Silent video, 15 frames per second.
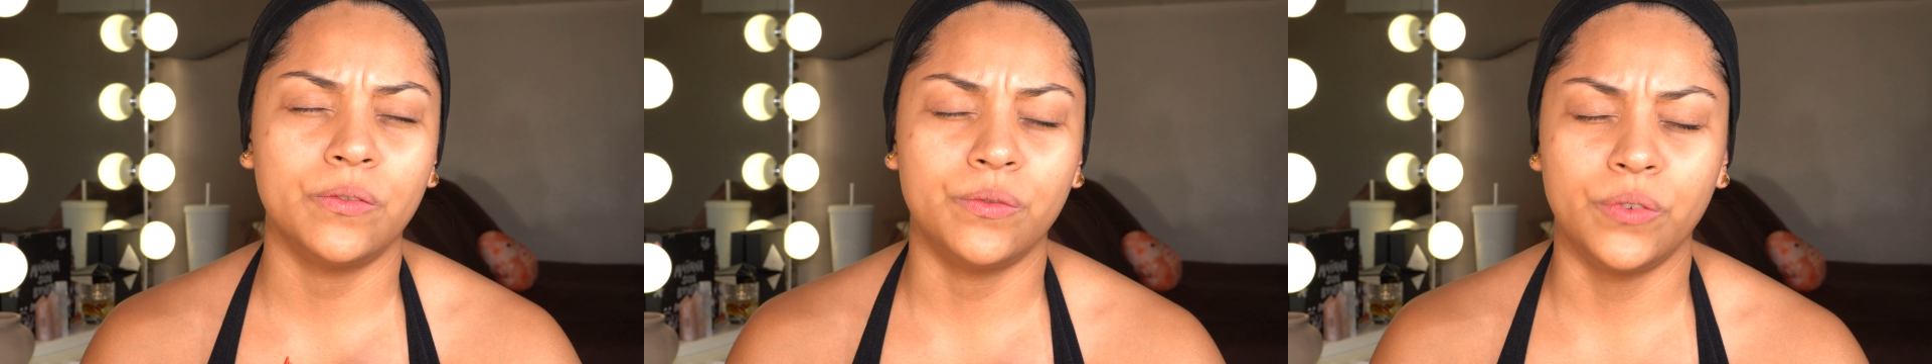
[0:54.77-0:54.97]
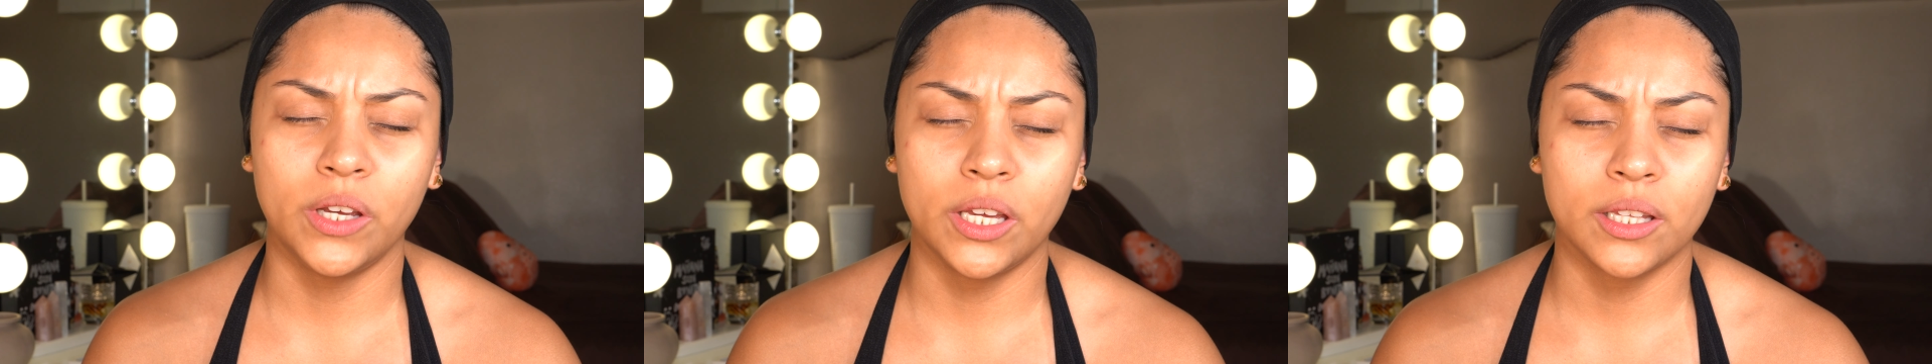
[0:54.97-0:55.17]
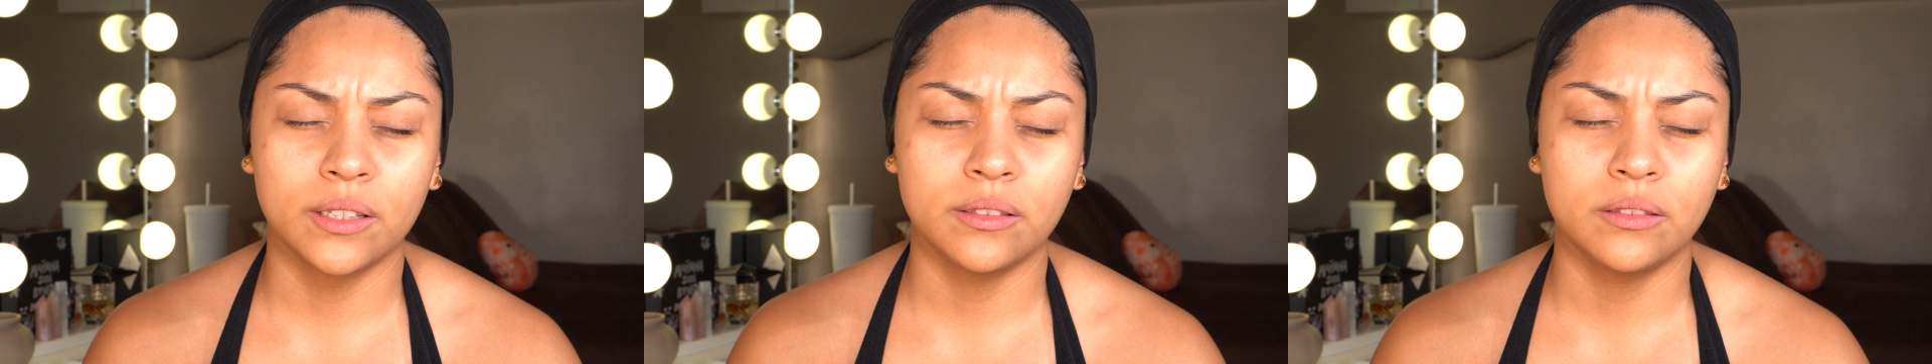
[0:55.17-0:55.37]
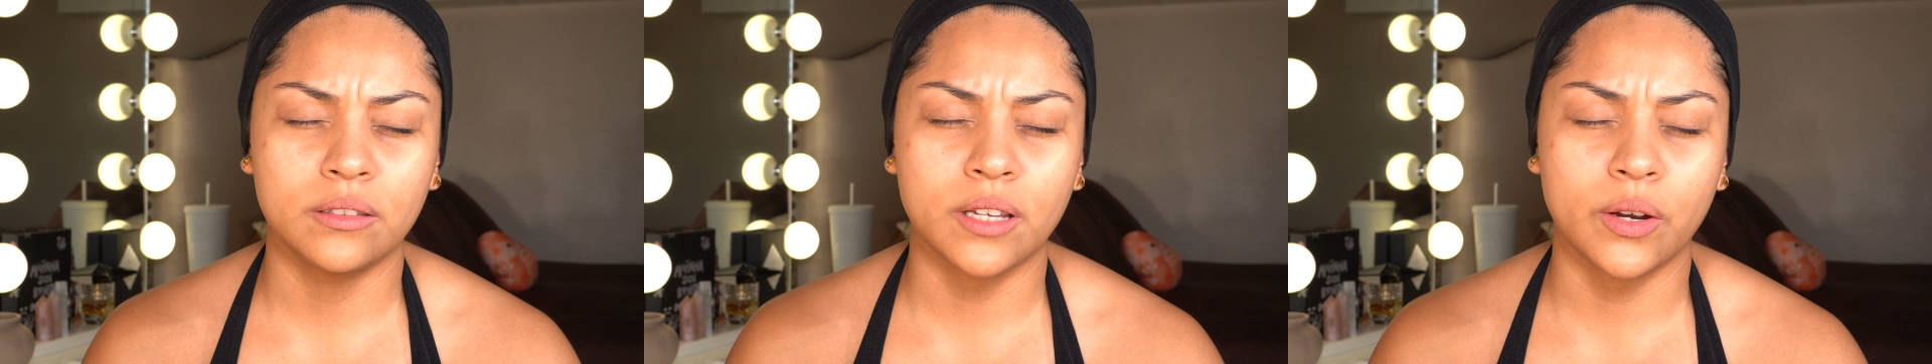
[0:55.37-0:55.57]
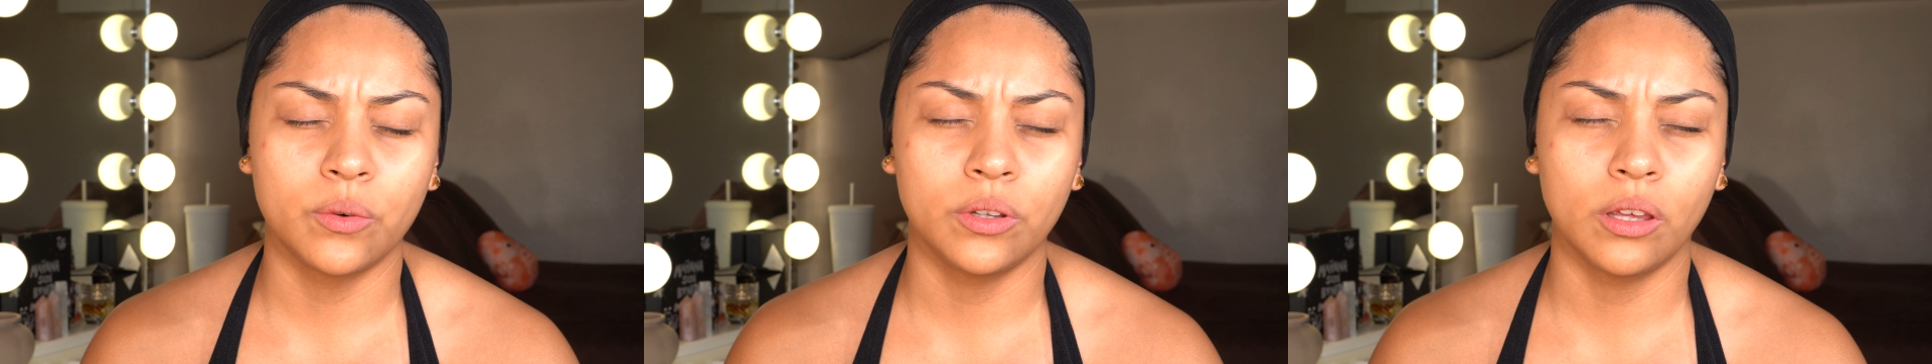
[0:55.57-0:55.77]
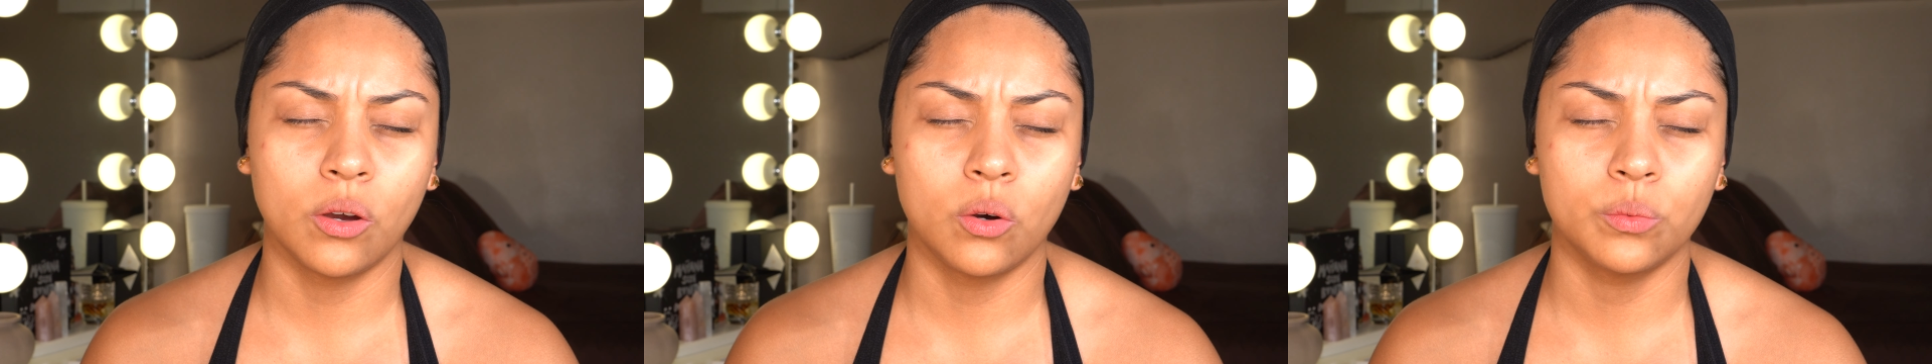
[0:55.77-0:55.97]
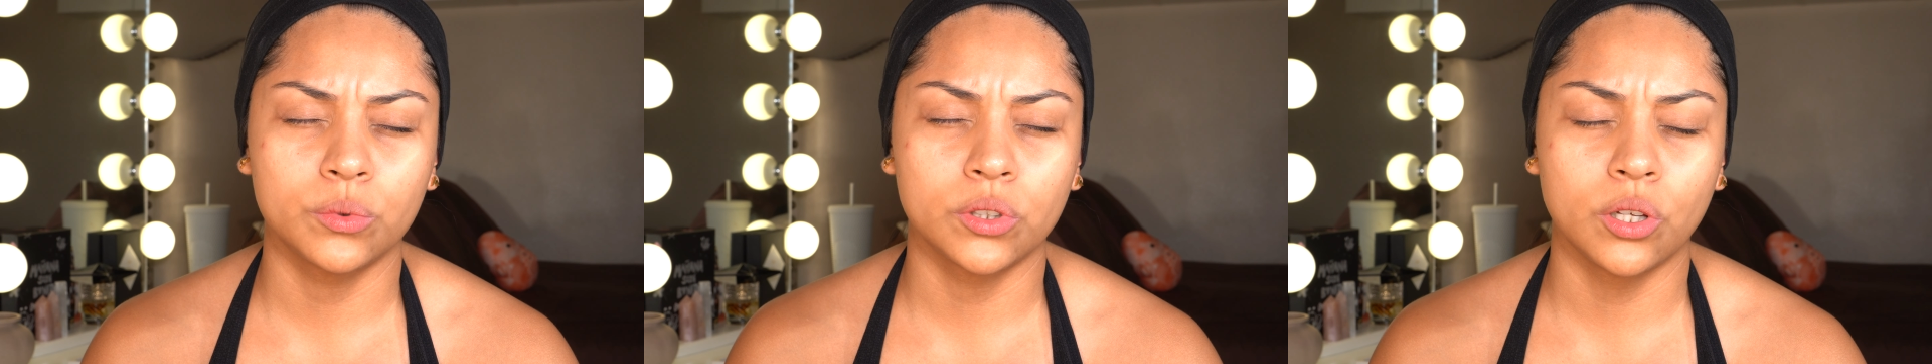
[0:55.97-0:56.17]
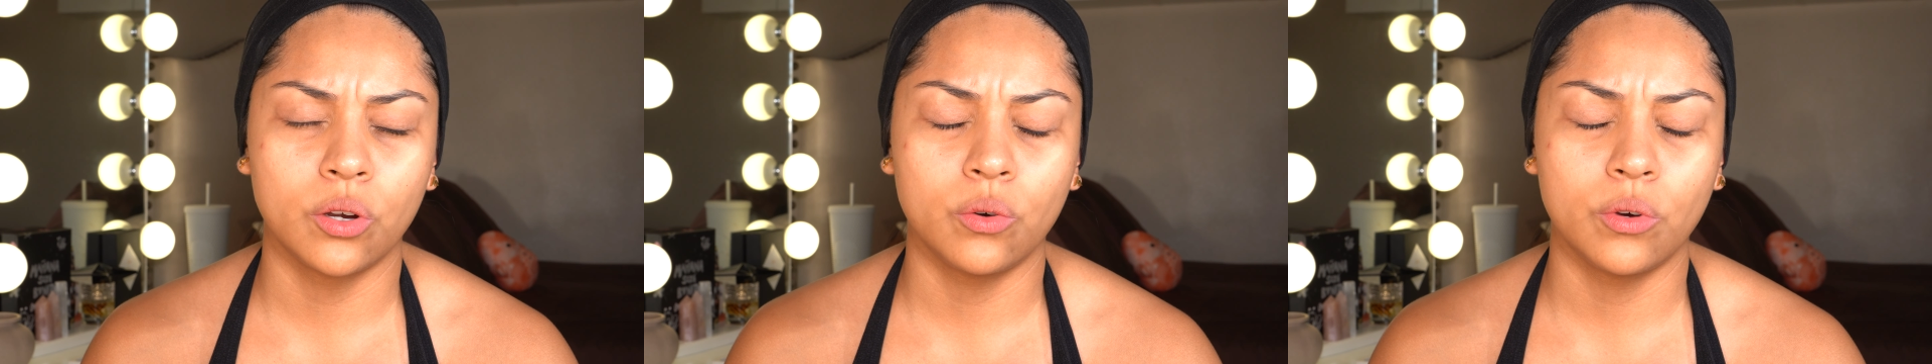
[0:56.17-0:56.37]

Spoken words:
fixed. I really hope so.